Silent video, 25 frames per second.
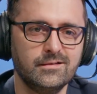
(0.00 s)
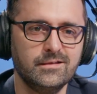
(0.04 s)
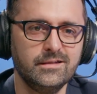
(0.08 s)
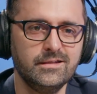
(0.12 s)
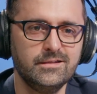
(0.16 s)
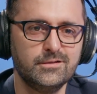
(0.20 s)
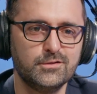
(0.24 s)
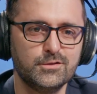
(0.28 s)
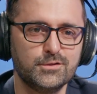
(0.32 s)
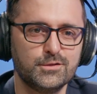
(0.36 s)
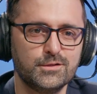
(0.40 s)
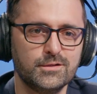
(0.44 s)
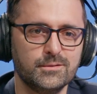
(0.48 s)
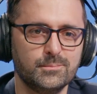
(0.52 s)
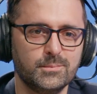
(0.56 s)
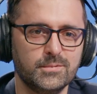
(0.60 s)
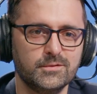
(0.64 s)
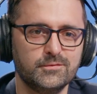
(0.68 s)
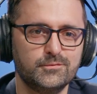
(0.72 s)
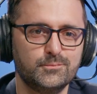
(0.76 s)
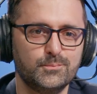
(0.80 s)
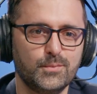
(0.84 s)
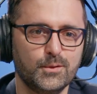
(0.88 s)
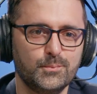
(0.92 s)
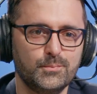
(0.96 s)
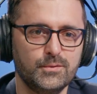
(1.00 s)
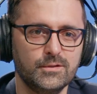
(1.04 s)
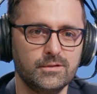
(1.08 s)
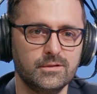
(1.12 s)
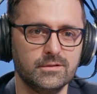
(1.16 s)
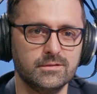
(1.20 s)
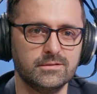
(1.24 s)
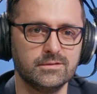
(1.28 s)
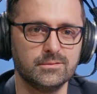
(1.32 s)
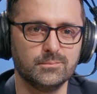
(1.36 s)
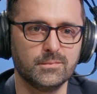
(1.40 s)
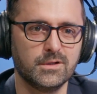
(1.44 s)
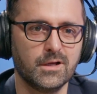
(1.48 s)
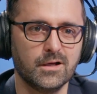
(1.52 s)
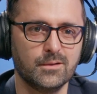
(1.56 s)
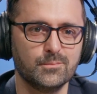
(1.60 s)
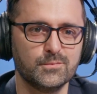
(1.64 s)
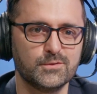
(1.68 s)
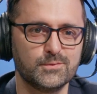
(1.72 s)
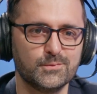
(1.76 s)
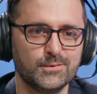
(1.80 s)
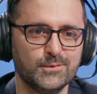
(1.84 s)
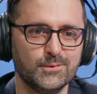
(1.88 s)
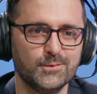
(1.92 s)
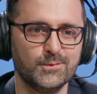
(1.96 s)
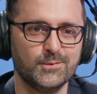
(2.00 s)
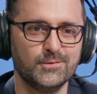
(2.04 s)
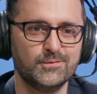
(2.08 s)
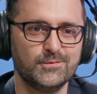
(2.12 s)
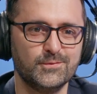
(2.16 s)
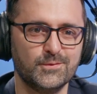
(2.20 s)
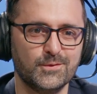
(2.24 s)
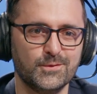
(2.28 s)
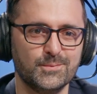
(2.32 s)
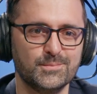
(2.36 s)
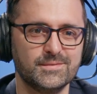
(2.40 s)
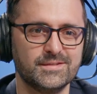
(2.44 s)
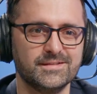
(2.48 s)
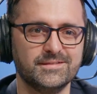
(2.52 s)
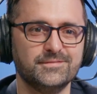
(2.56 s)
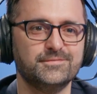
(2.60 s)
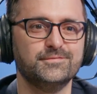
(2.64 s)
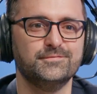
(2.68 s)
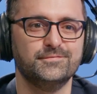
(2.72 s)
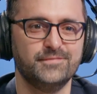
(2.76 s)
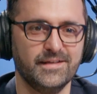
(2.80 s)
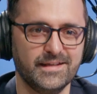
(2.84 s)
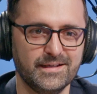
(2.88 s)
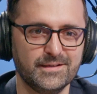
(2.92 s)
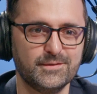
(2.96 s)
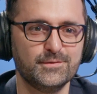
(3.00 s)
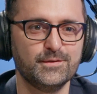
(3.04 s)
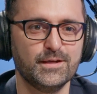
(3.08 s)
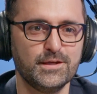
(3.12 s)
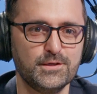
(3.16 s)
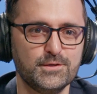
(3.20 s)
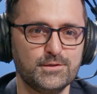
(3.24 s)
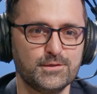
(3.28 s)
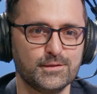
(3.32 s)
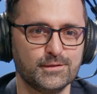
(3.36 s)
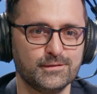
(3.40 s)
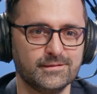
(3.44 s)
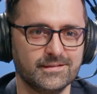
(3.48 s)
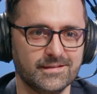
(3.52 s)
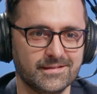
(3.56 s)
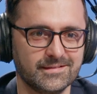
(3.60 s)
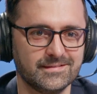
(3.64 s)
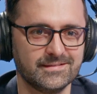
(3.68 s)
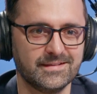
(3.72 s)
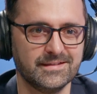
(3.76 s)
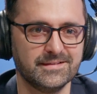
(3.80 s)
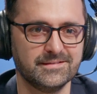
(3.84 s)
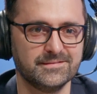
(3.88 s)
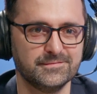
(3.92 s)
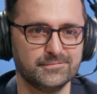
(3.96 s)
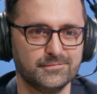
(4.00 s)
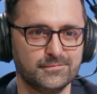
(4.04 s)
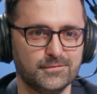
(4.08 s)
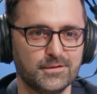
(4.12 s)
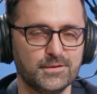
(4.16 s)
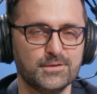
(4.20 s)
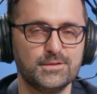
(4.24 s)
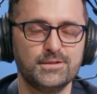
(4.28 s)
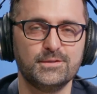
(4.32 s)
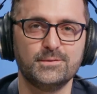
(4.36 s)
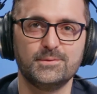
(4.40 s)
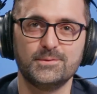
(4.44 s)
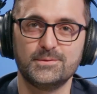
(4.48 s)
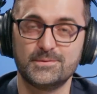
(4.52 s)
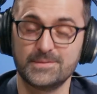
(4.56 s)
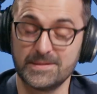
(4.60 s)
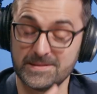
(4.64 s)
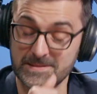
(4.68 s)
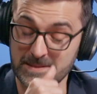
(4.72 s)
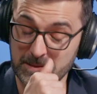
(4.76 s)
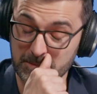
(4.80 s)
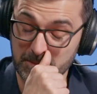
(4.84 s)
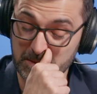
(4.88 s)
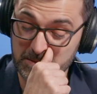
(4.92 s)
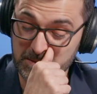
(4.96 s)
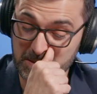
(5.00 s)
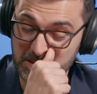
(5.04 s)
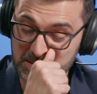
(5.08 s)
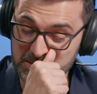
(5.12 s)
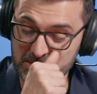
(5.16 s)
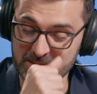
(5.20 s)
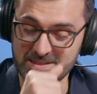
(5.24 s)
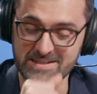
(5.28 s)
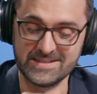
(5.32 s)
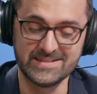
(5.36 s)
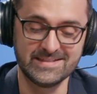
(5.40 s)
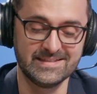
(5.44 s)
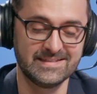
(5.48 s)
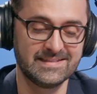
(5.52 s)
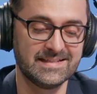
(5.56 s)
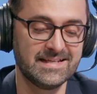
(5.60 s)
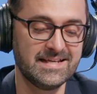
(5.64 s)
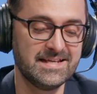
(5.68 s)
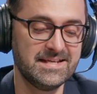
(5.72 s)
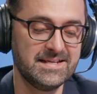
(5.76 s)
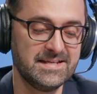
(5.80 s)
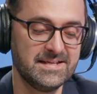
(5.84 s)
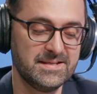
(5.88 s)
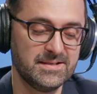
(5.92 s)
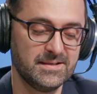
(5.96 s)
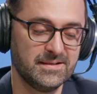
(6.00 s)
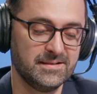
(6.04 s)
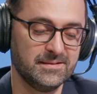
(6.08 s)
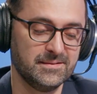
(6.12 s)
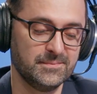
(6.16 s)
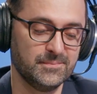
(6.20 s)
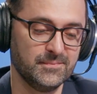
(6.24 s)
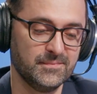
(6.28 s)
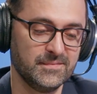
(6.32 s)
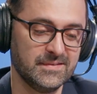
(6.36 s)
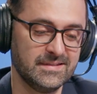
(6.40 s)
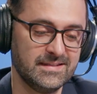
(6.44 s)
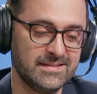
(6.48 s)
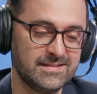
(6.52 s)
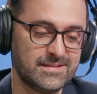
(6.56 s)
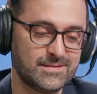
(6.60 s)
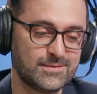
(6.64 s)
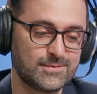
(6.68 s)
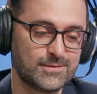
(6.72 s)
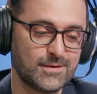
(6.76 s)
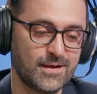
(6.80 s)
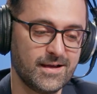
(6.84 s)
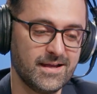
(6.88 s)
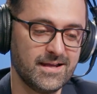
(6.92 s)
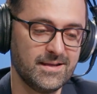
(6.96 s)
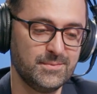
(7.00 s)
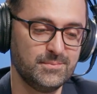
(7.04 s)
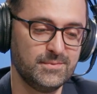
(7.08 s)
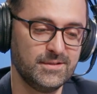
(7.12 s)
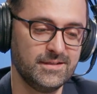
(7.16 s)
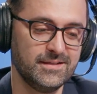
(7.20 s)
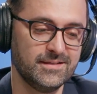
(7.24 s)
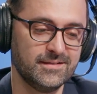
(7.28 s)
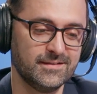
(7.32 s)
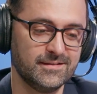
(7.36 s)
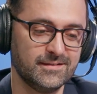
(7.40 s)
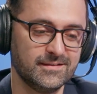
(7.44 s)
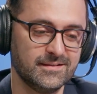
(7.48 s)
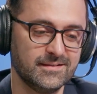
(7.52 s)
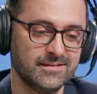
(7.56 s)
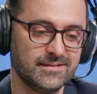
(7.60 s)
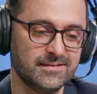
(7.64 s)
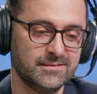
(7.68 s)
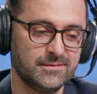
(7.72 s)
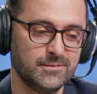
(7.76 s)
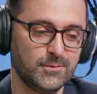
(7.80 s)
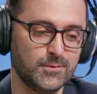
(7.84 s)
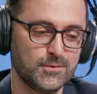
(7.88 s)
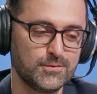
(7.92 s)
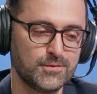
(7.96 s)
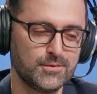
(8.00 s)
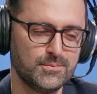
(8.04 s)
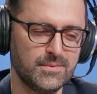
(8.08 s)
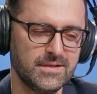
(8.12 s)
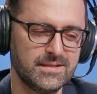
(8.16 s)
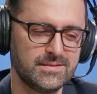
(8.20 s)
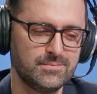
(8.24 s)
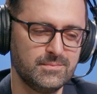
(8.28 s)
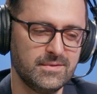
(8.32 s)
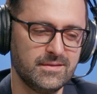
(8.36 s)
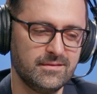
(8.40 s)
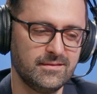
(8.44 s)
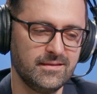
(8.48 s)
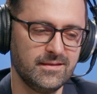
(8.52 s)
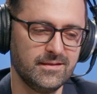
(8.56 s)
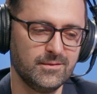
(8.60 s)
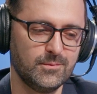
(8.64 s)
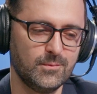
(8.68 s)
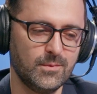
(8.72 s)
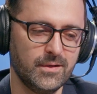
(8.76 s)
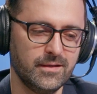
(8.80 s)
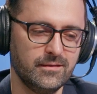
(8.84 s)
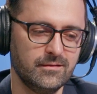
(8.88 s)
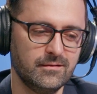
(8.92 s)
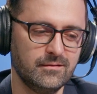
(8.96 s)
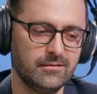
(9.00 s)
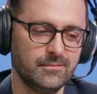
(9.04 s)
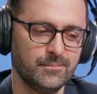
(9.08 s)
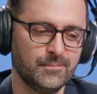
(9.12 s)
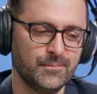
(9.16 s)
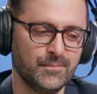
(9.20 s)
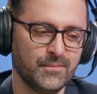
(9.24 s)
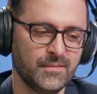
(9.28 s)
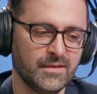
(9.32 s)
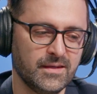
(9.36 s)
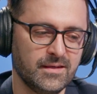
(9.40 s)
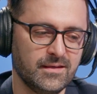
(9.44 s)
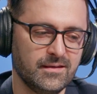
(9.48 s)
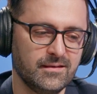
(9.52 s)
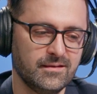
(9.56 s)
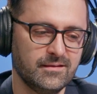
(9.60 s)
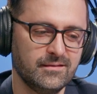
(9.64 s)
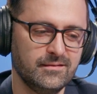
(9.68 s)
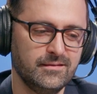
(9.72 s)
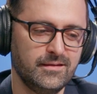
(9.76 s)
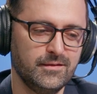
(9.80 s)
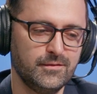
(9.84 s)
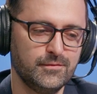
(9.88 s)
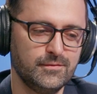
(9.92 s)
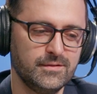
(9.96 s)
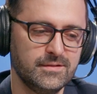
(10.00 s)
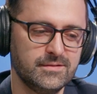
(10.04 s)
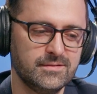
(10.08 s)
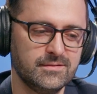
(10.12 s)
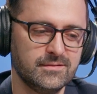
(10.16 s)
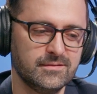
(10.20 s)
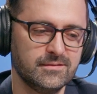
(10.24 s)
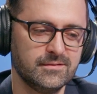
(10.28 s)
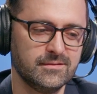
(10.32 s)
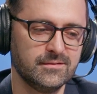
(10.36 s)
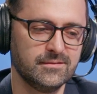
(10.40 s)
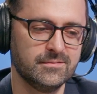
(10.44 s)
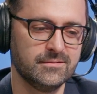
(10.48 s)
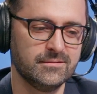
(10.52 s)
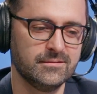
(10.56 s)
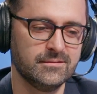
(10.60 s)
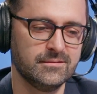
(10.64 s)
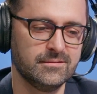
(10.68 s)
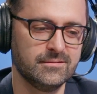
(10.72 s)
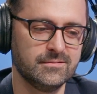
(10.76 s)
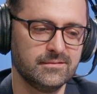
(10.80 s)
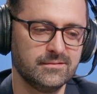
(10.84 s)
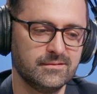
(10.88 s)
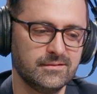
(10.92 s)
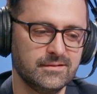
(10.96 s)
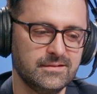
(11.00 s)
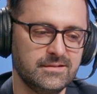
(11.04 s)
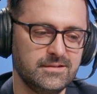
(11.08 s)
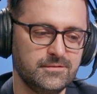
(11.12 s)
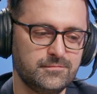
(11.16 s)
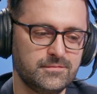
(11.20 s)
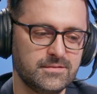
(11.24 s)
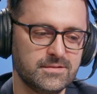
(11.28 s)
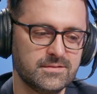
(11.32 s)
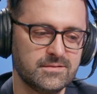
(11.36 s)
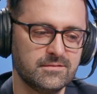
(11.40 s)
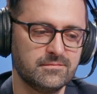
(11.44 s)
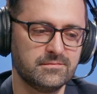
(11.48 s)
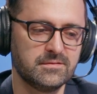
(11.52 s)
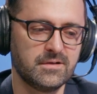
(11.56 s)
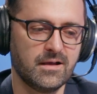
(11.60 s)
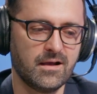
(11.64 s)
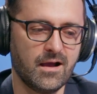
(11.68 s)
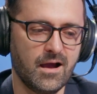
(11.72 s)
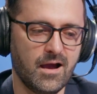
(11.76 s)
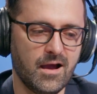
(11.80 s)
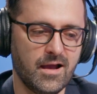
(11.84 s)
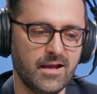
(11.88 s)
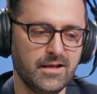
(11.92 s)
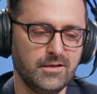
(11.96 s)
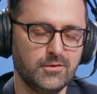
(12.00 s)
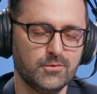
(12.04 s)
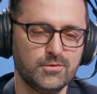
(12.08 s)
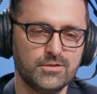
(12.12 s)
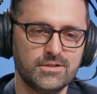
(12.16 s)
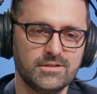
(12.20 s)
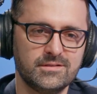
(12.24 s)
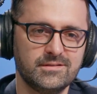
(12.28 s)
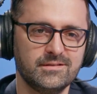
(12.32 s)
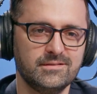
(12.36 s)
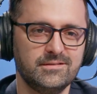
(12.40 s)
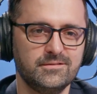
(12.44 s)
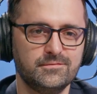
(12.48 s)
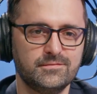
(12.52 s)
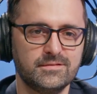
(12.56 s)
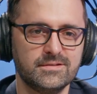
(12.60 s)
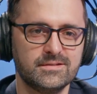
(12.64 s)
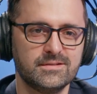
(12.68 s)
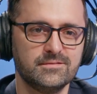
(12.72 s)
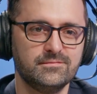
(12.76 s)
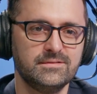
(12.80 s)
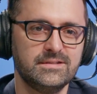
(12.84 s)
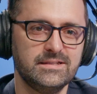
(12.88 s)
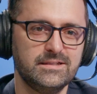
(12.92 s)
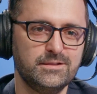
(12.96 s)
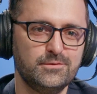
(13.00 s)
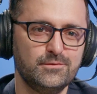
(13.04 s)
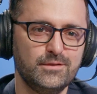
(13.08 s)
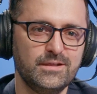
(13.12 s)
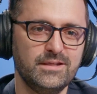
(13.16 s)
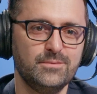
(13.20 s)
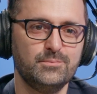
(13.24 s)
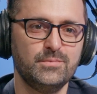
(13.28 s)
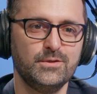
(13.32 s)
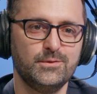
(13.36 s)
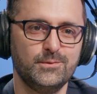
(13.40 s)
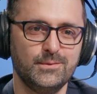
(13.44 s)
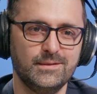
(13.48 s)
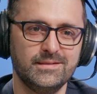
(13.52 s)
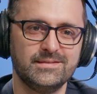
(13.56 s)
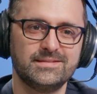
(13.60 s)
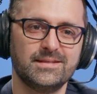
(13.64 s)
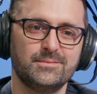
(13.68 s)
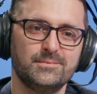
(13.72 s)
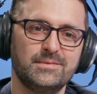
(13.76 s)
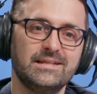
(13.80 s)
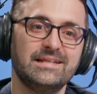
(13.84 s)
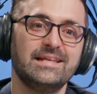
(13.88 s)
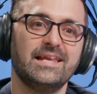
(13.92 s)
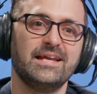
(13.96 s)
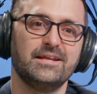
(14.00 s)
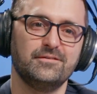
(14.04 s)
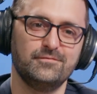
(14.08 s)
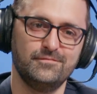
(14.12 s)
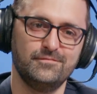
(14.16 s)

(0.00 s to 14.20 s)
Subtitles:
leadership of populism comes with all forms of veneration that can verge into trance. And what you actually just described here also makes me think whether there is a difference of kind or just a difference of degree between something like